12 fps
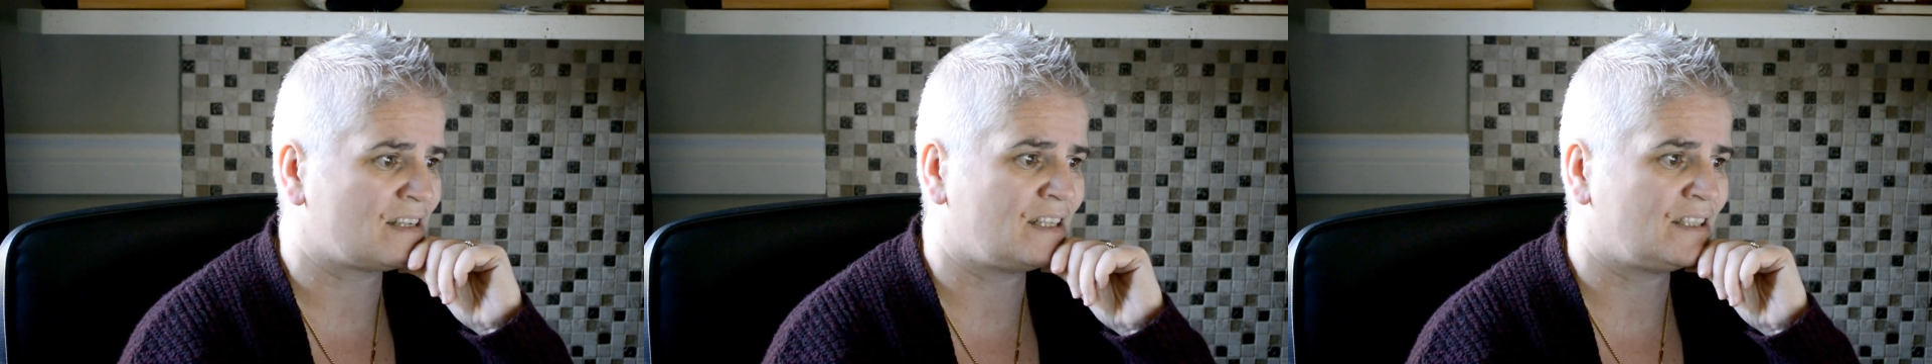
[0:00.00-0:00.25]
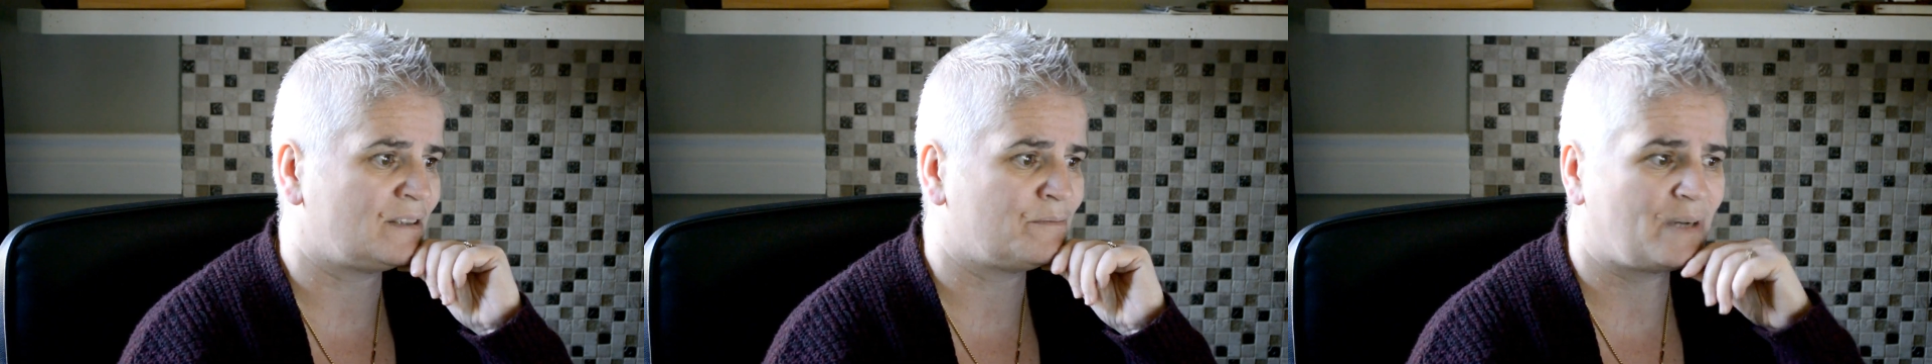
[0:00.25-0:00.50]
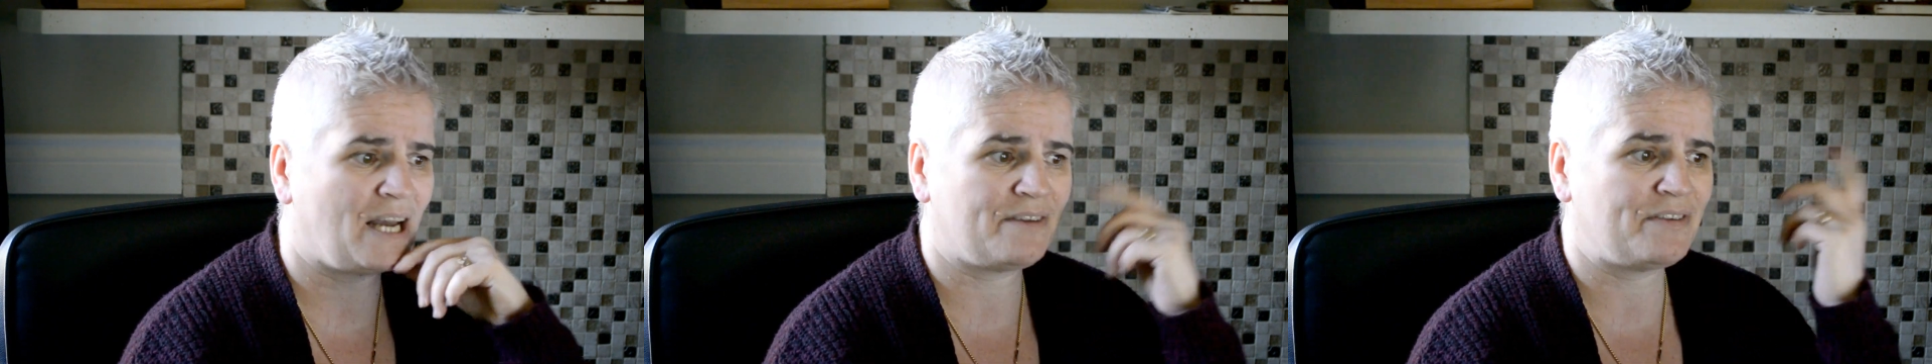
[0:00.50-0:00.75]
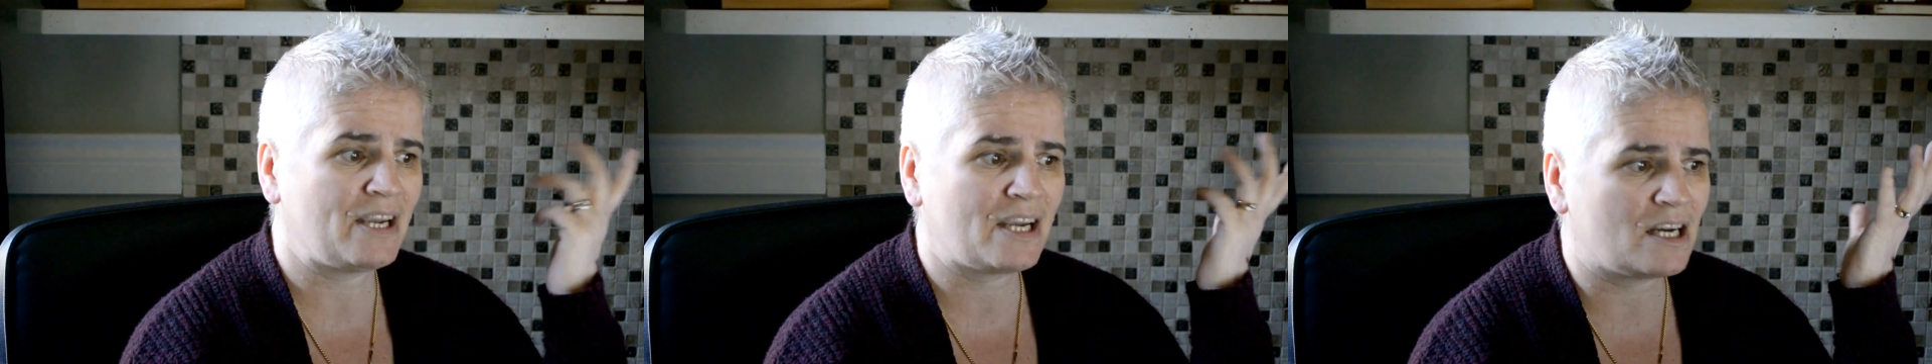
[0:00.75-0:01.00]

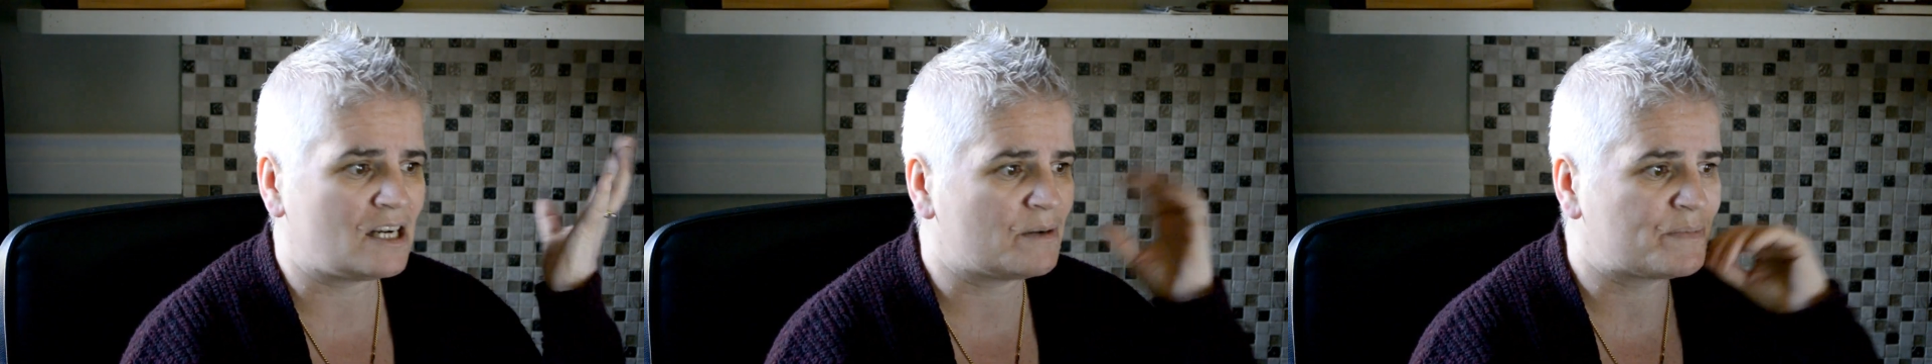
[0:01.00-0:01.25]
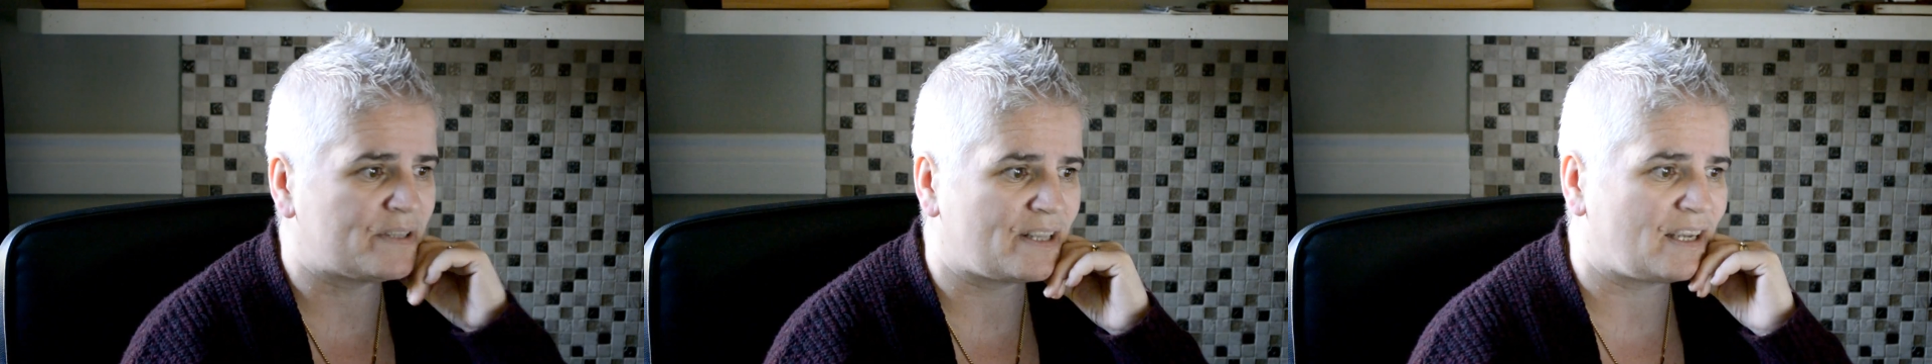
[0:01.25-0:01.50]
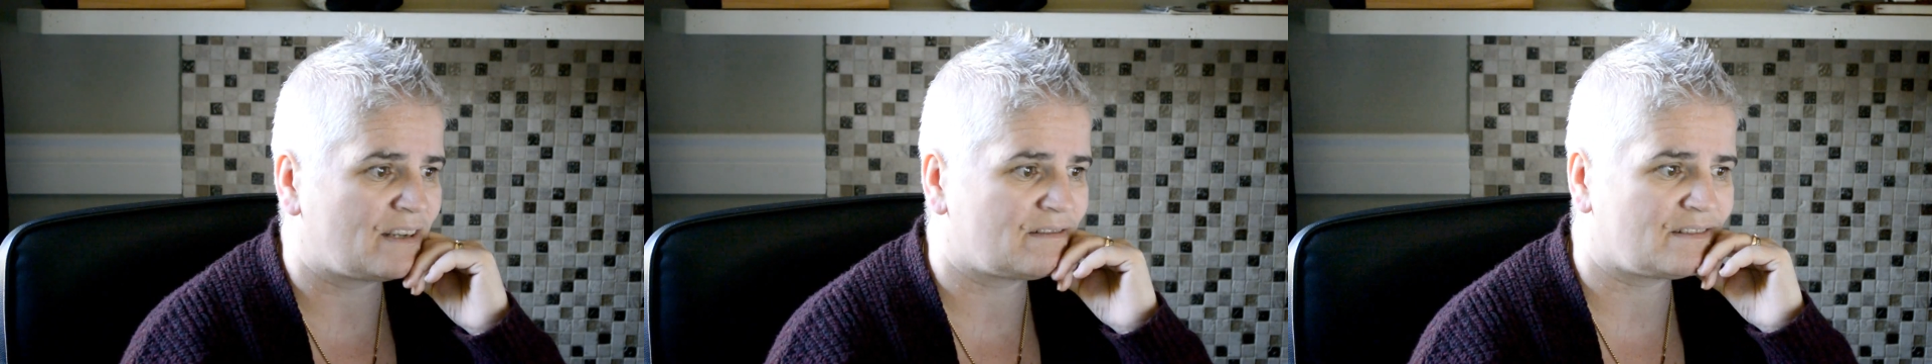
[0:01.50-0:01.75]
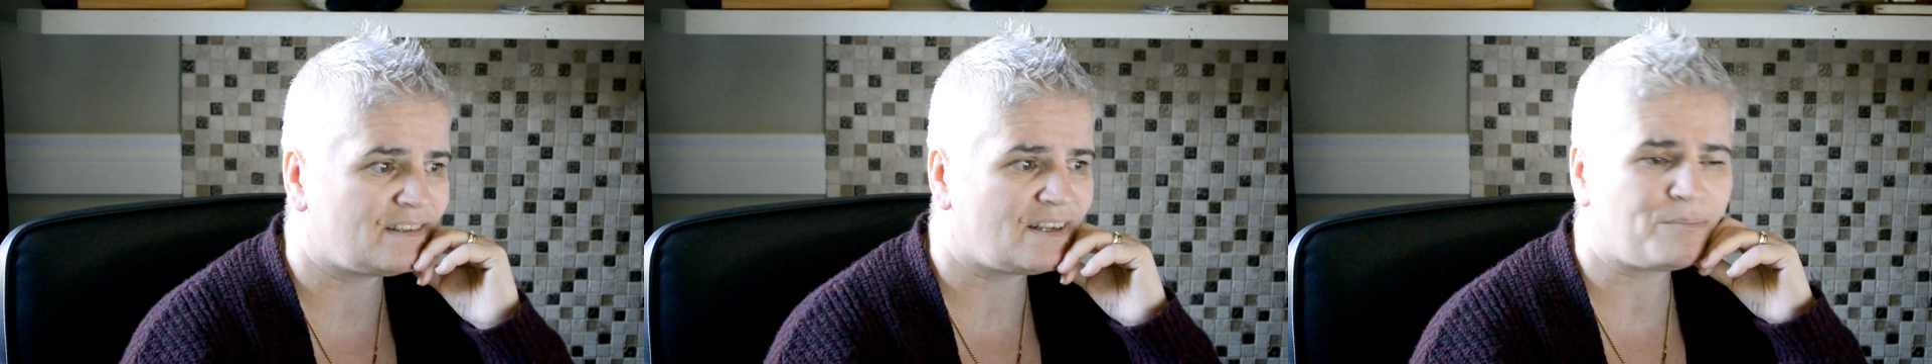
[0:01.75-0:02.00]
have hiccups, they,
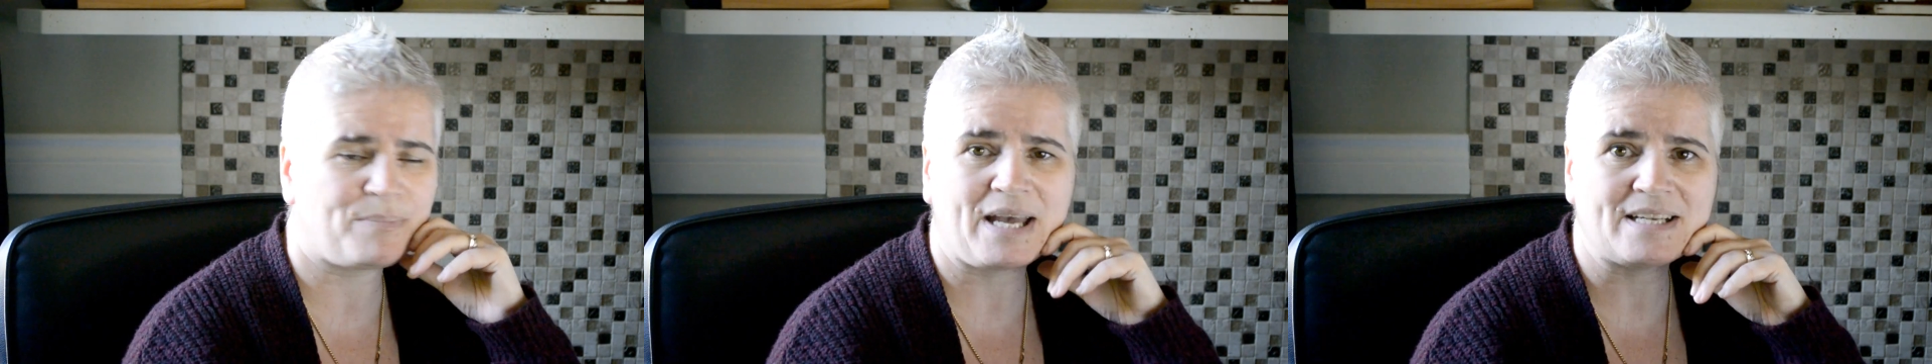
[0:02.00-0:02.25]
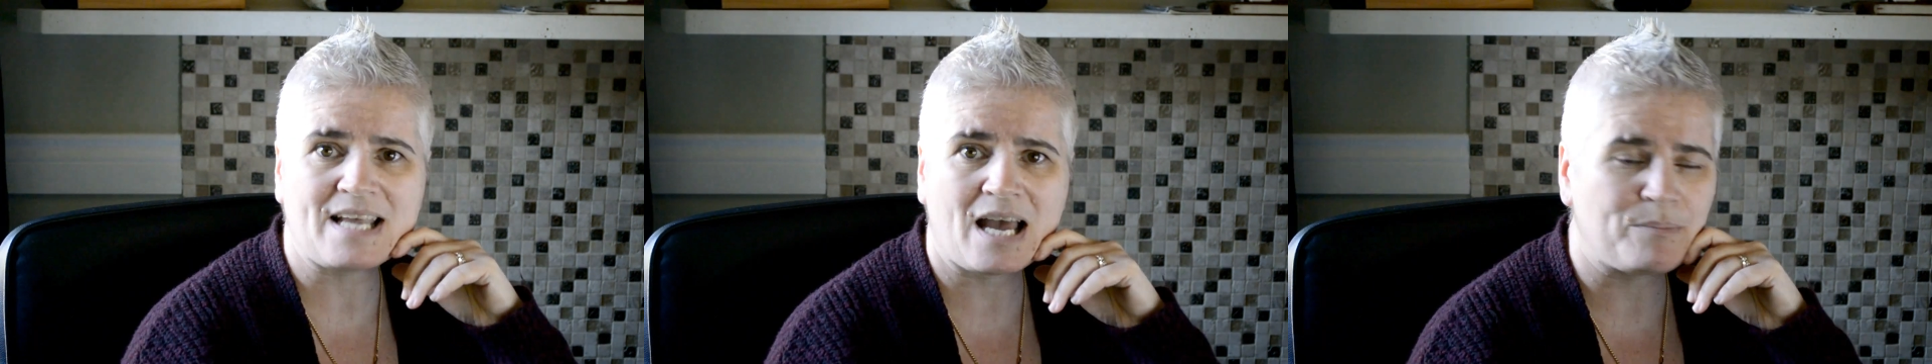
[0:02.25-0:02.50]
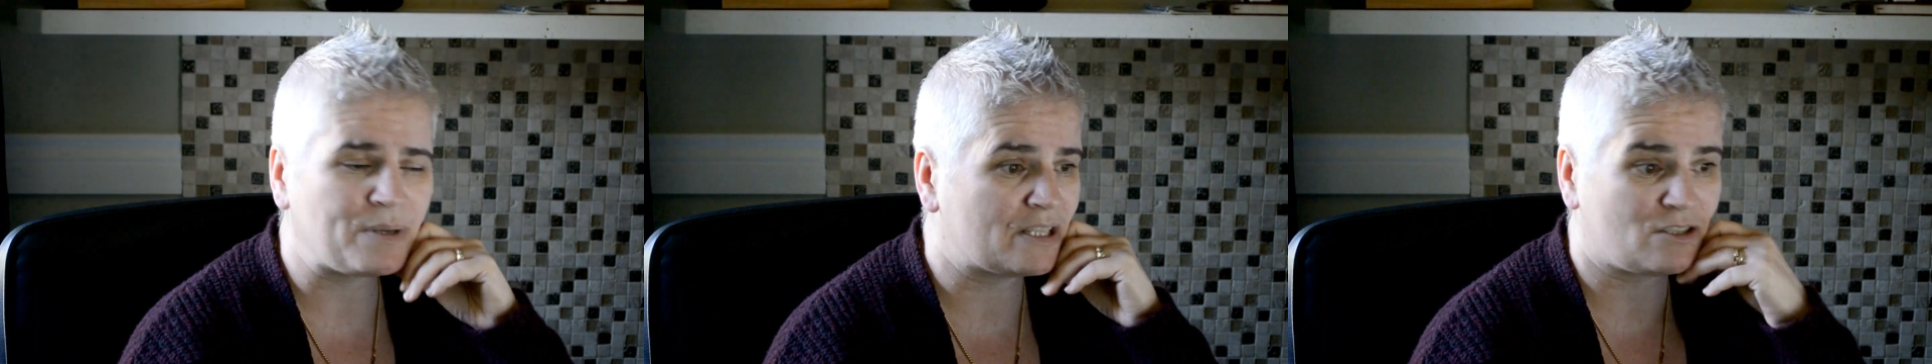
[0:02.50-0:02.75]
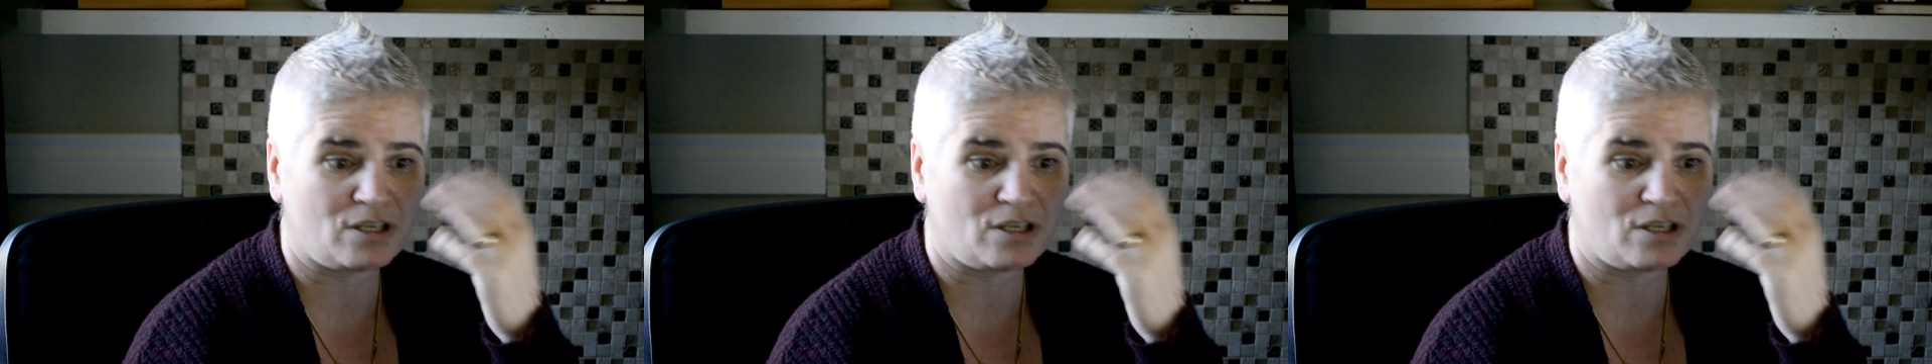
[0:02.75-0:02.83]
you know, bad habits.